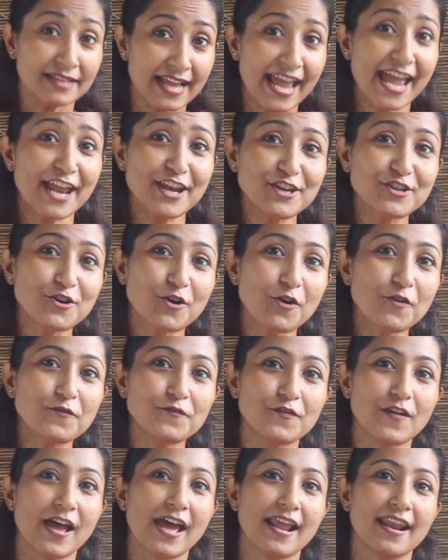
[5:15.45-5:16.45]
end off,
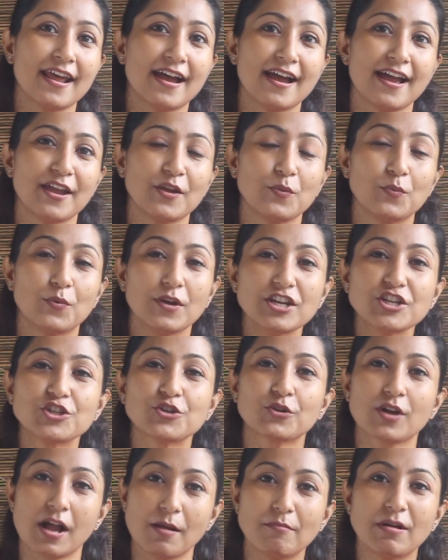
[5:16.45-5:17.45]
and I wish
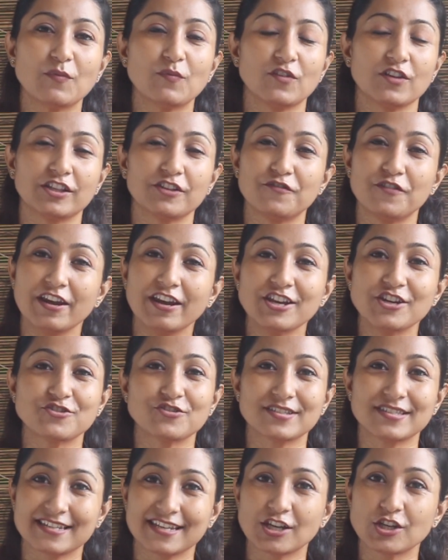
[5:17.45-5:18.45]
to come up with a very
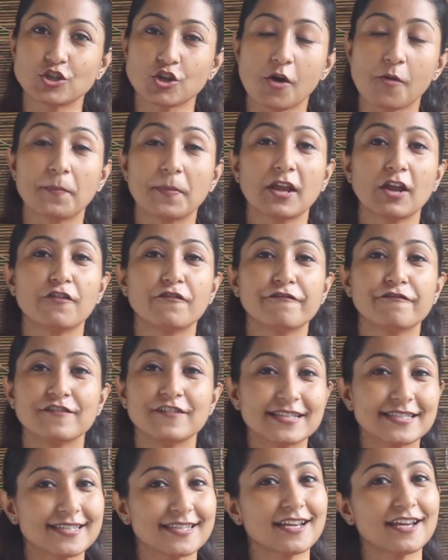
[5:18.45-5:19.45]
interesting topic of
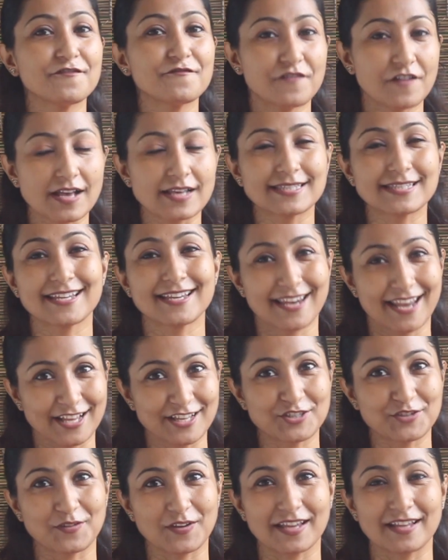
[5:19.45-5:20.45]
feasting and fasting
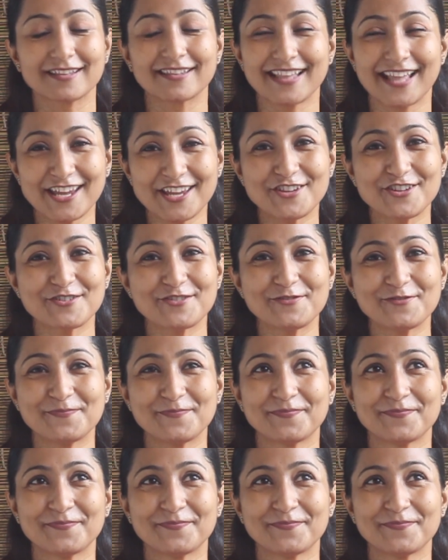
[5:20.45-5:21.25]
next week. Thank you.